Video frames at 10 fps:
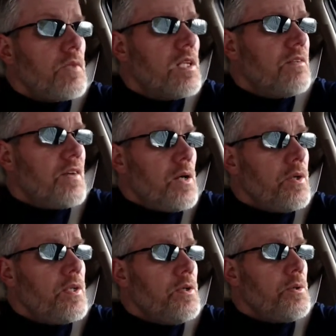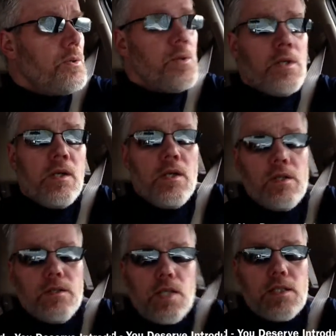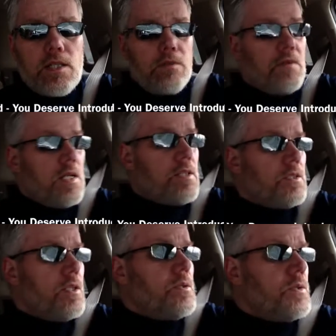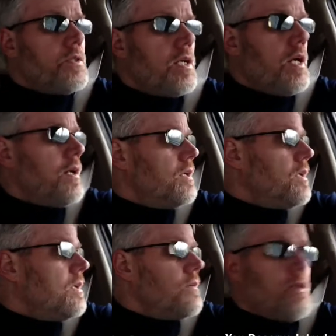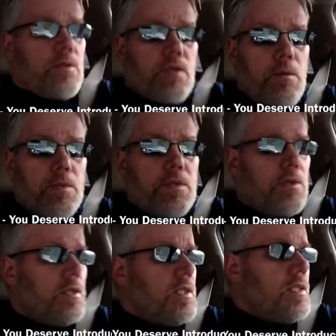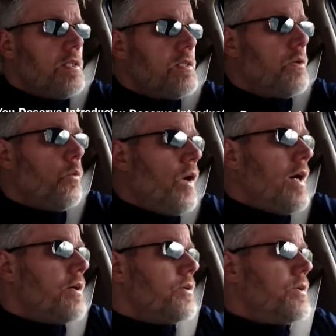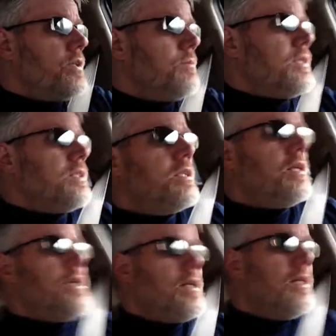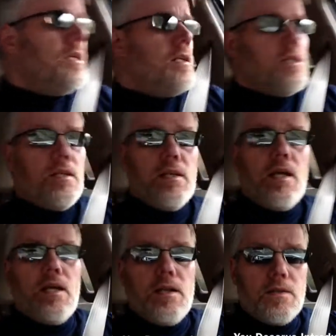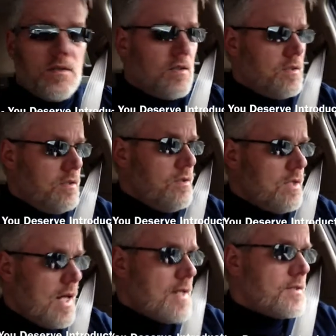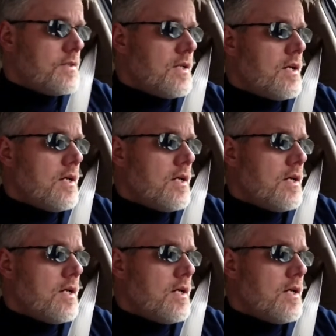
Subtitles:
And if I were you, you got to take advantage of those opportunities while you're in the military and utilize